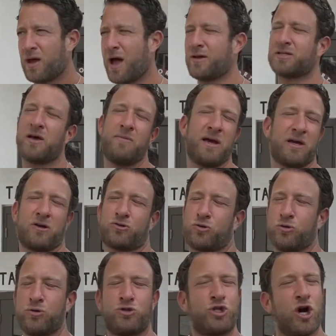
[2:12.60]
I was gonna make a
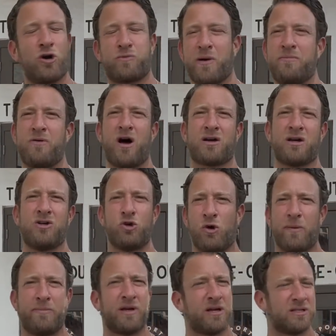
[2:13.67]
crude joke, but I'm not gonna do
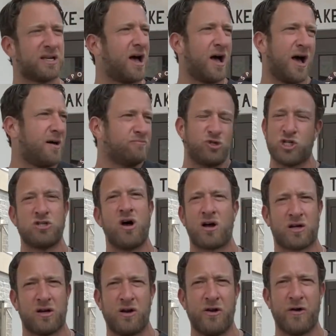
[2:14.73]
it because I'm just
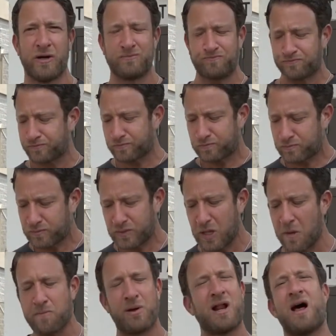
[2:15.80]
not gonna do it.
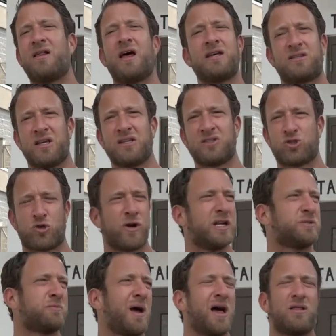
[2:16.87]
But I like things
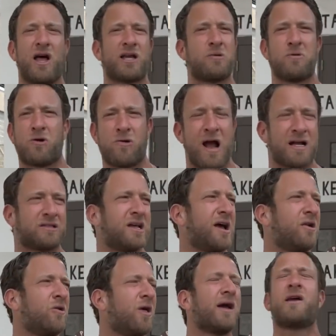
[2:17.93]
crisp, I like them erect. I
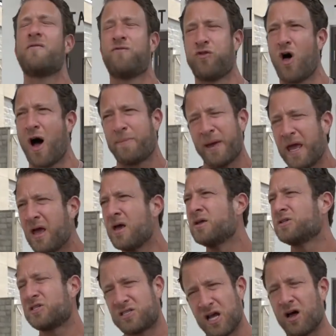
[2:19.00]
don't like them floppy.
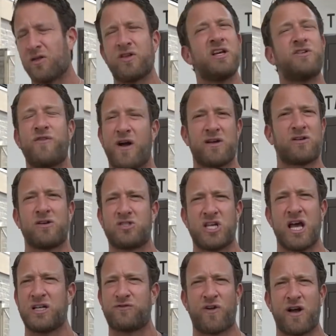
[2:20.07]
Still, this is very good
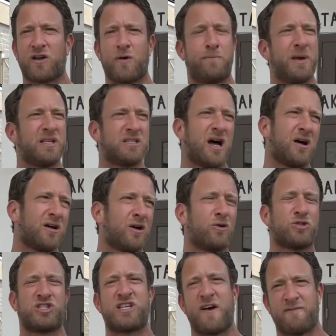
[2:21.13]
taste, very good pizza. I'm gonna
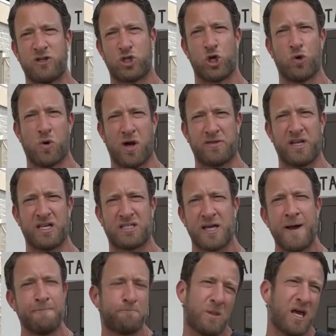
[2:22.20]
go 7-2 on this.
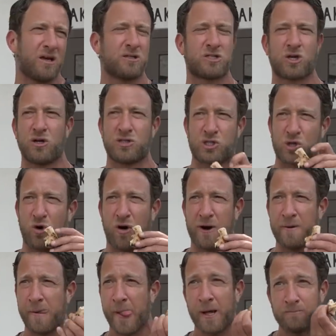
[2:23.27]
I think it's a good
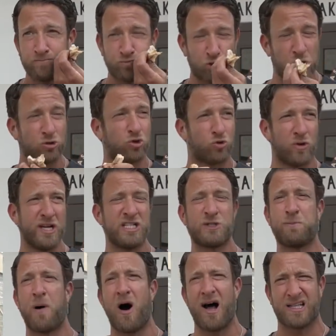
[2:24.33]
score. So three
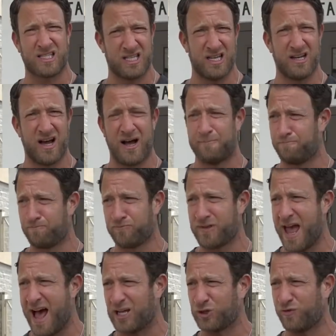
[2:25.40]
spots in
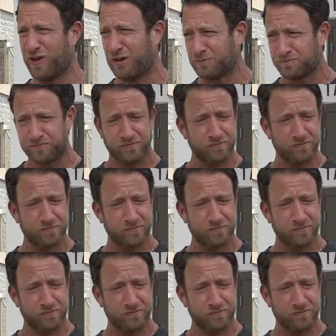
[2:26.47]
Nashville.